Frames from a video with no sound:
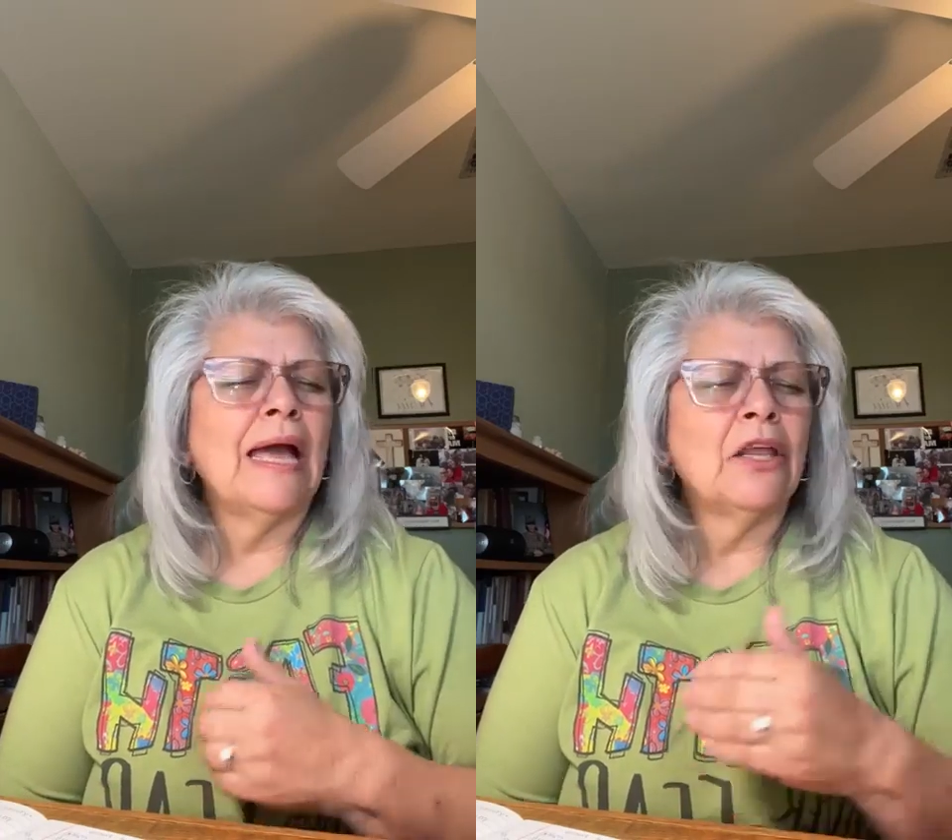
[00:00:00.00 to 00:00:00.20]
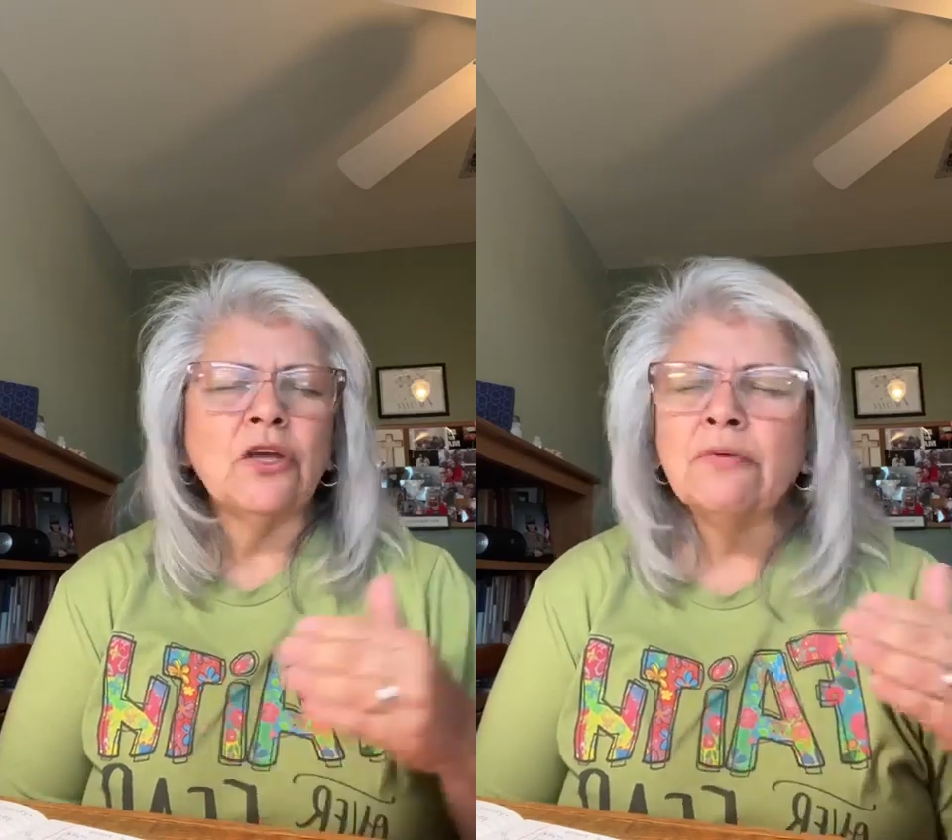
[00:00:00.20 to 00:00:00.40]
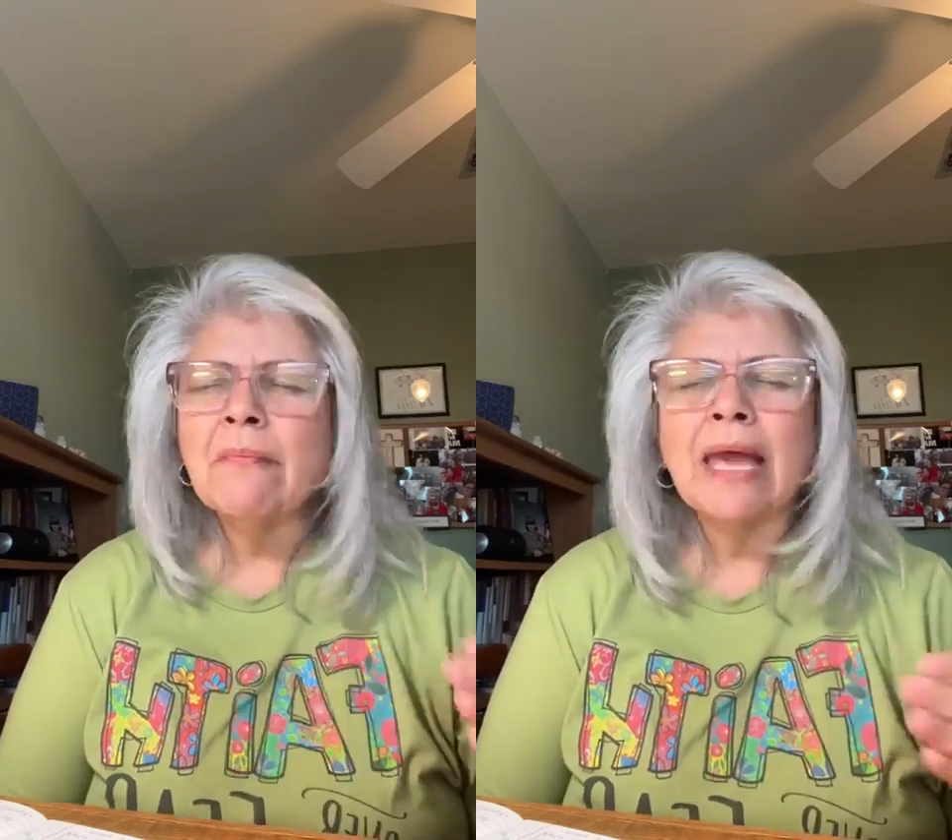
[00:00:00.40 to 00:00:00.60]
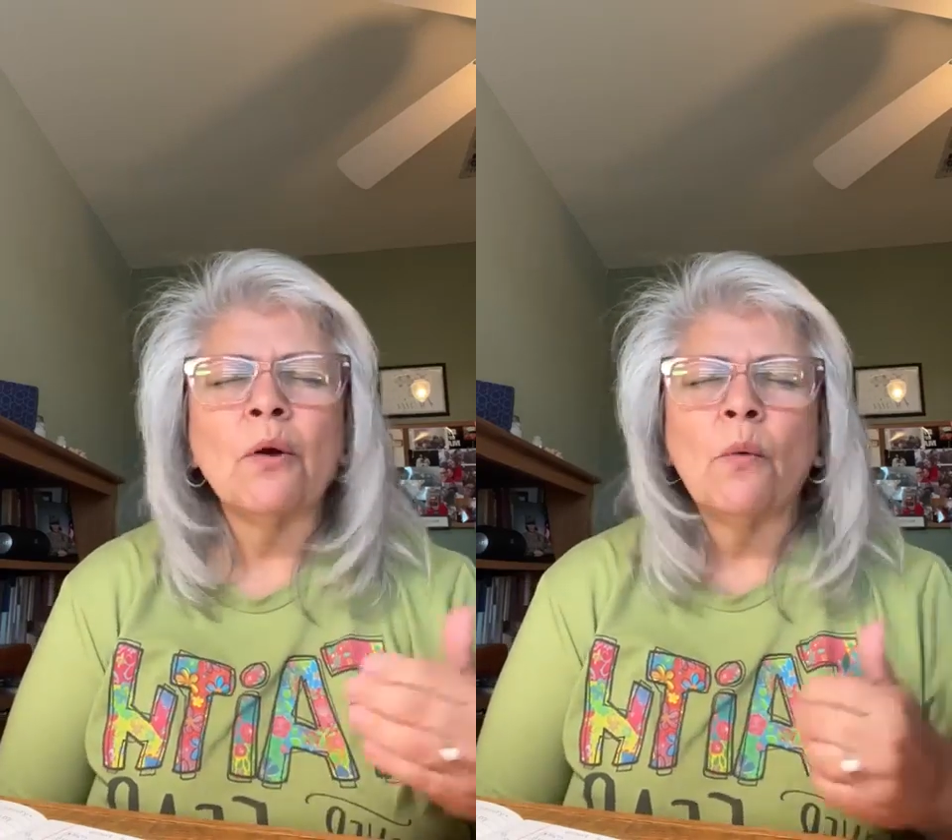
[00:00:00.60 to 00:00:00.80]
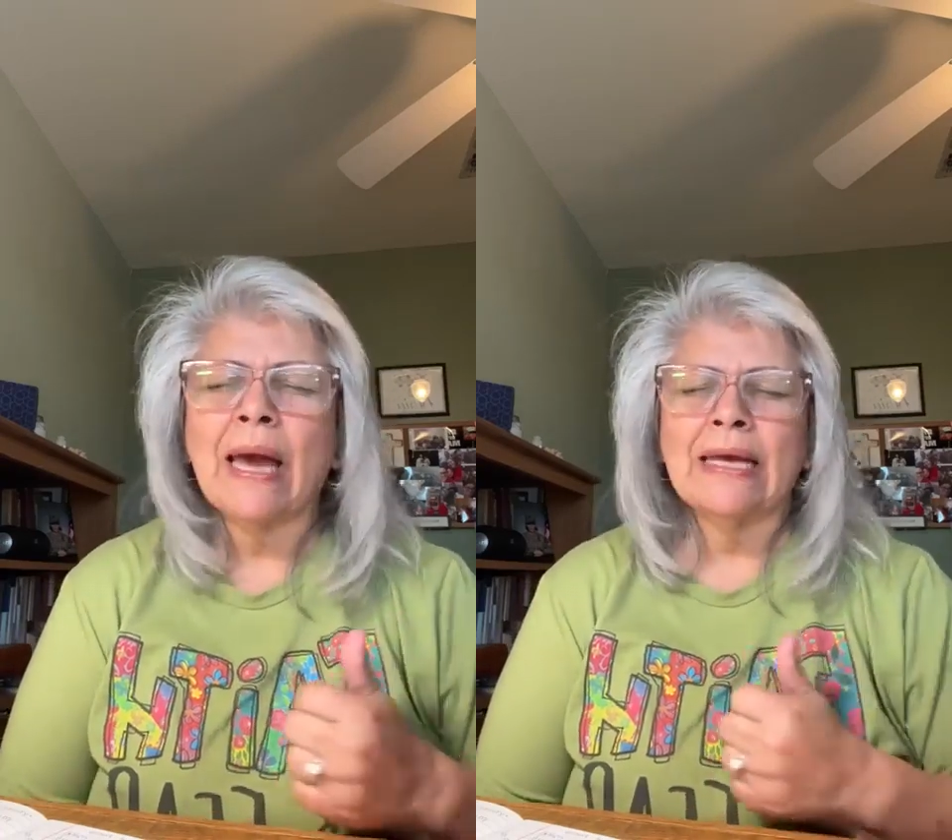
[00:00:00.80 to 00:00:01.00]
and you
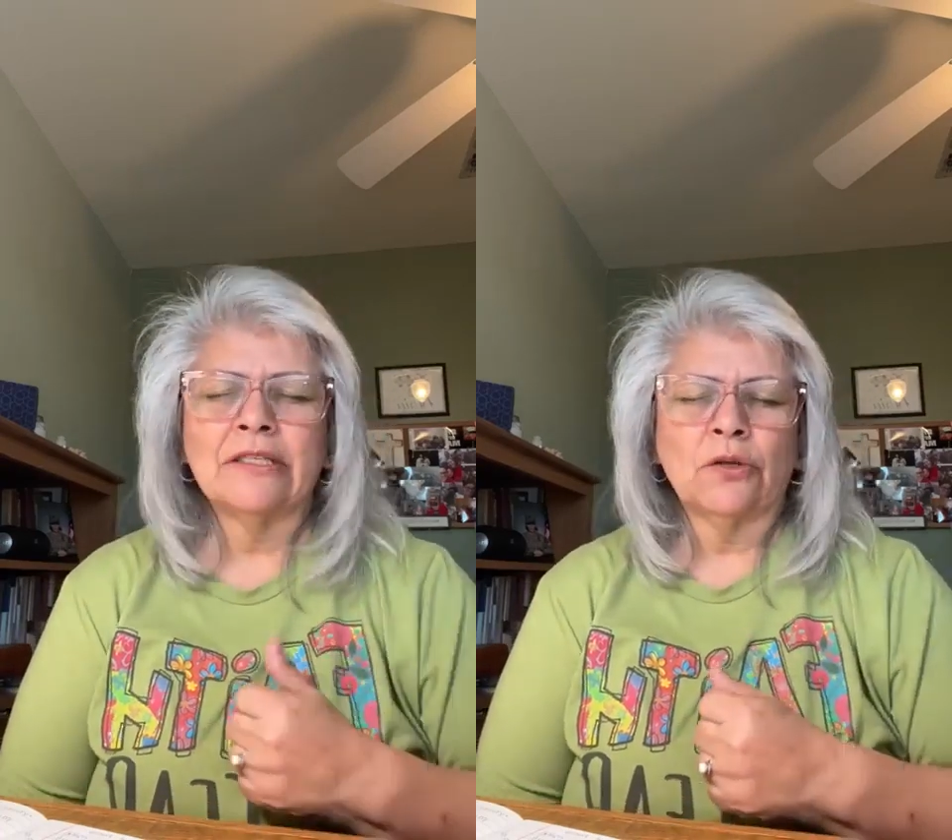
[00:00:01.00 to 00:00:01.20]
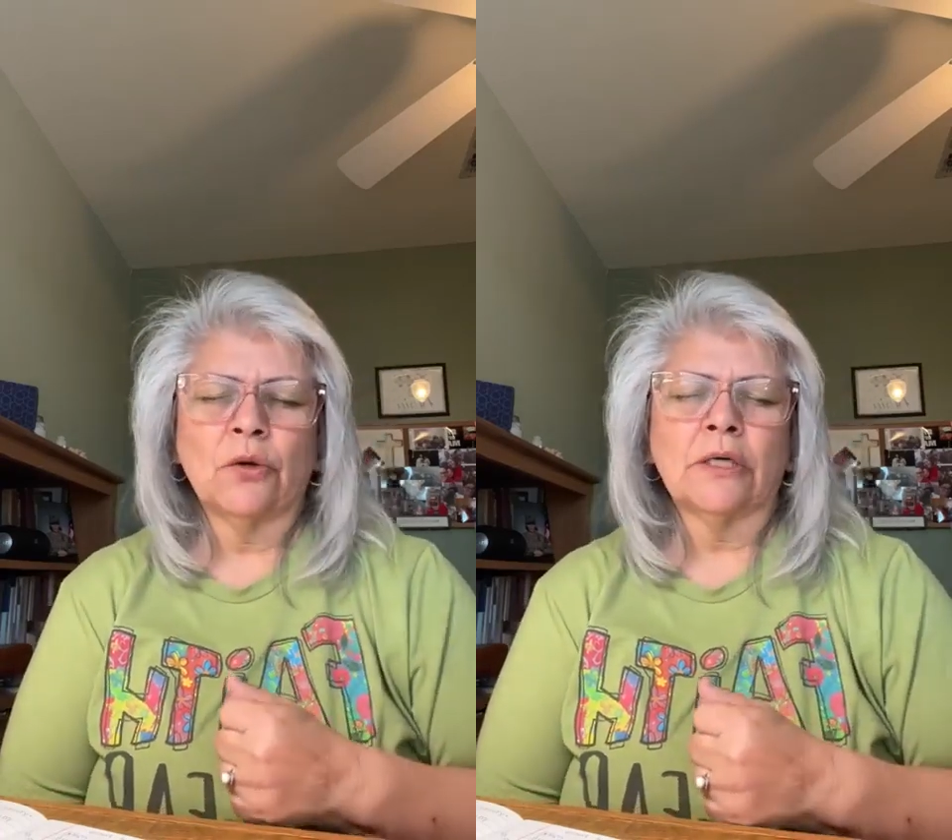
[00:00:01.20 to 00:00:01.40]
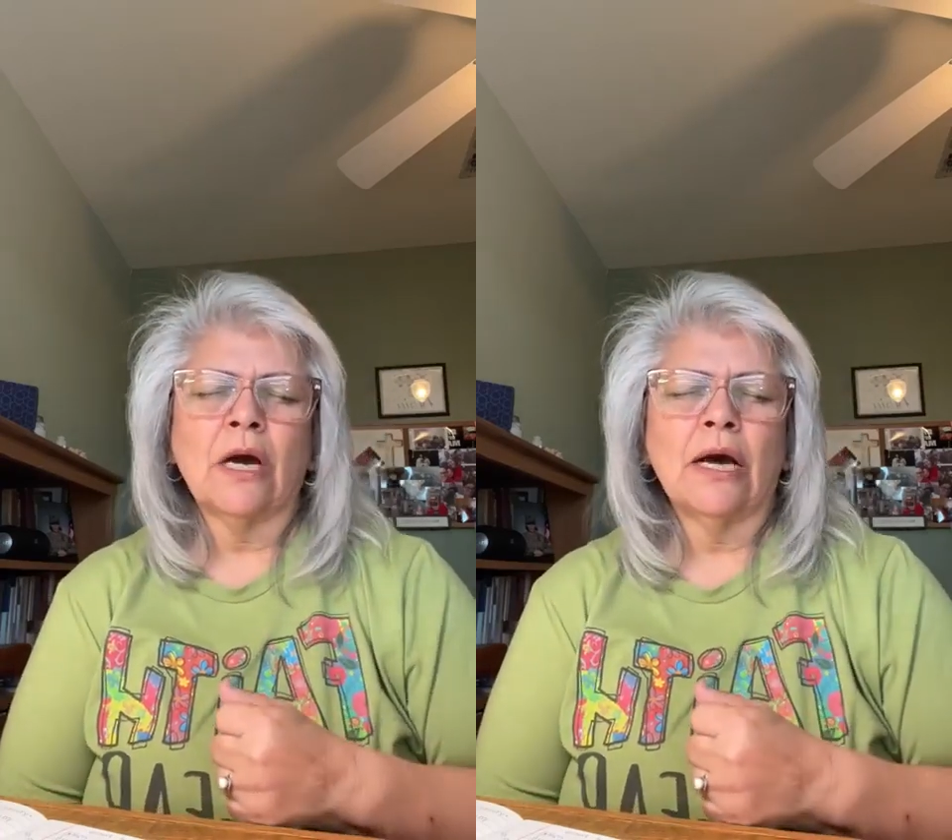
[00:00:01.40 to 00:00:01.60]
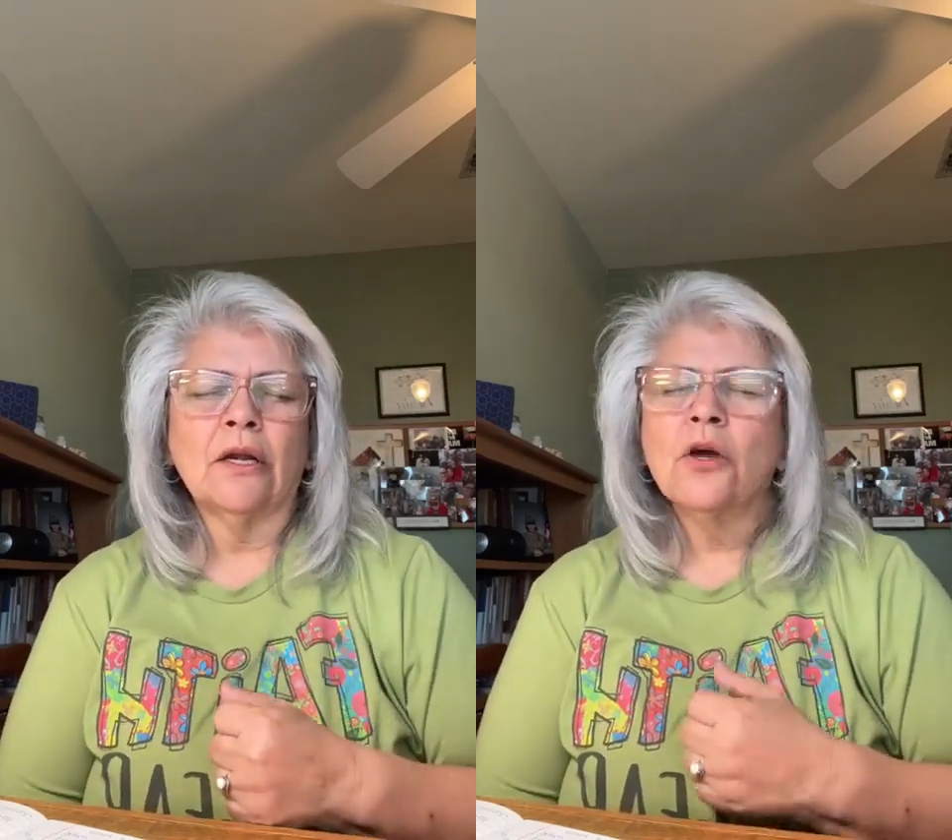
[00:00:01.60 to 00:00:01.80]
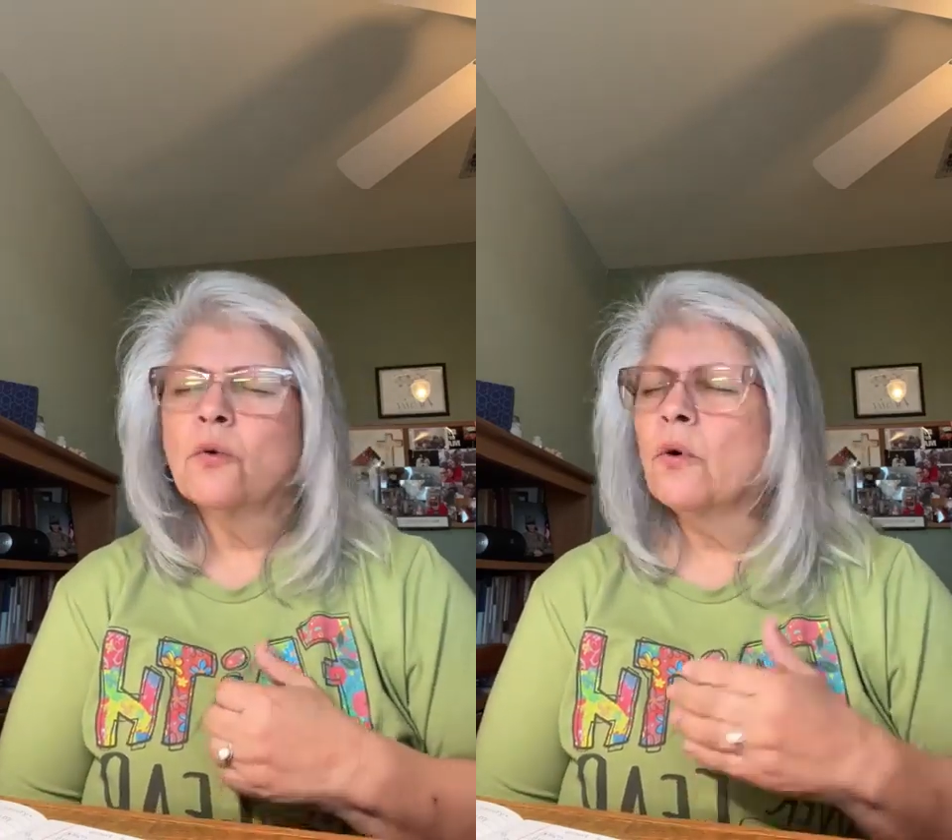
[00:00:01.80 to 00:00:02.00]
make ways, Lord God,